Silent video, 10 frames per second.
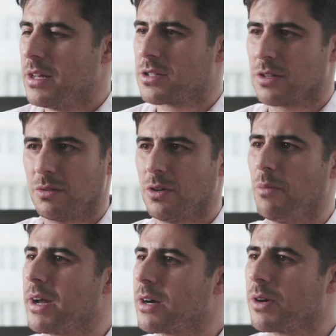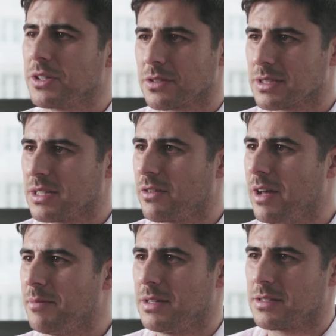So no matter what your
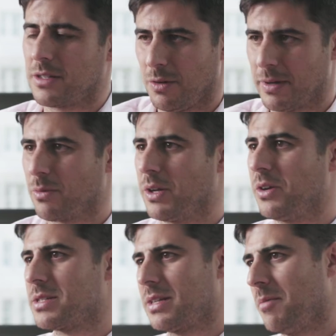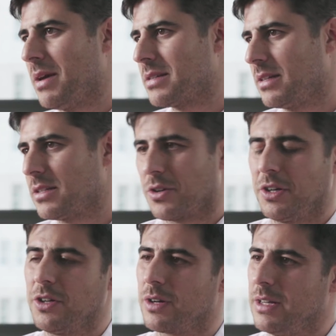CRM is, no matter what your CMS is or
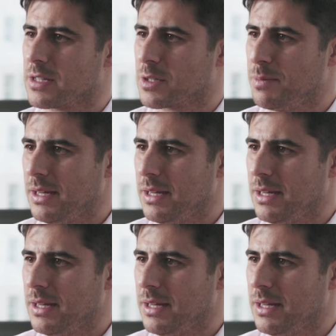your ESP